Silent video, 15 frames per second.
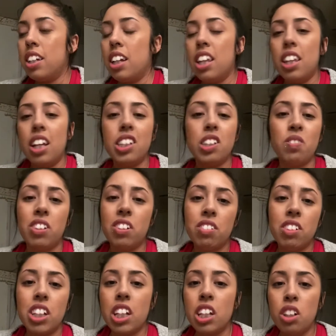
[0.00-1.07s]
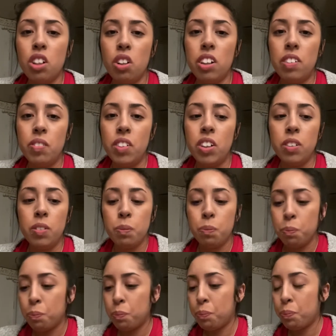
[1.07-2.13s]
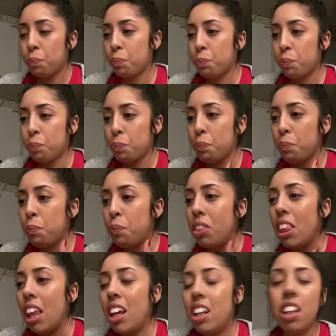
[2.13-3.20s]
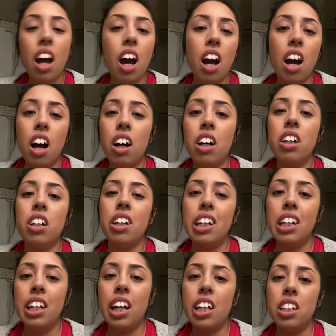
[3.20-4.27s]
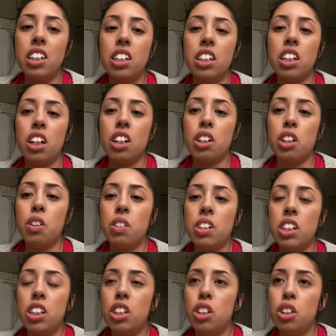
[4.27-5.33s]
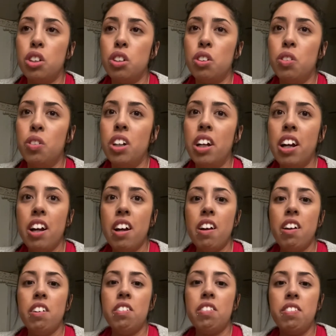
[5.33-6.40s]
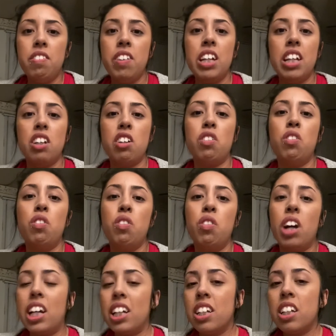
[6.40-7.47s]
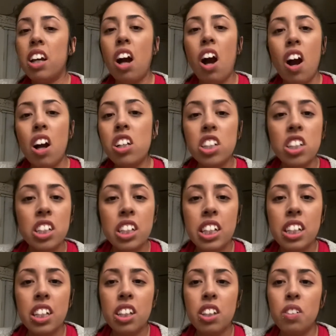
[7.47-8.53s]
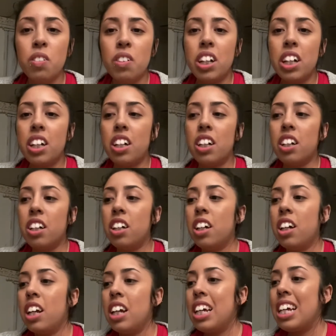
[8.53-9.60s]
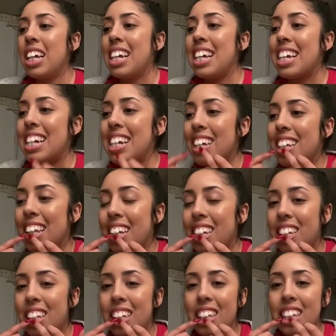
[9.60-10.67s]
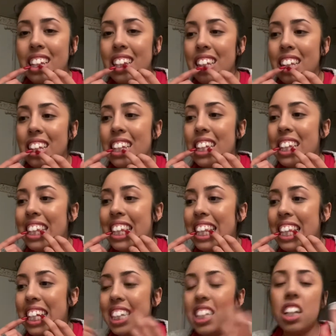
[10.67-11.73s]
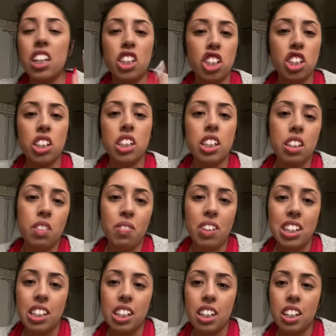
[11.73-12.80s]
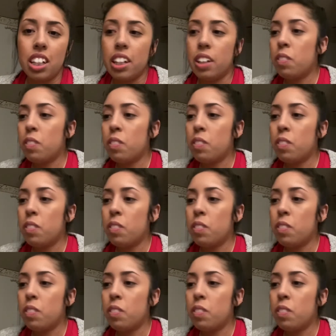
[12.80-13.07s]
that's perfectly normal. Not all aligners are going to fit right on your teeth where they touch your teeth basically.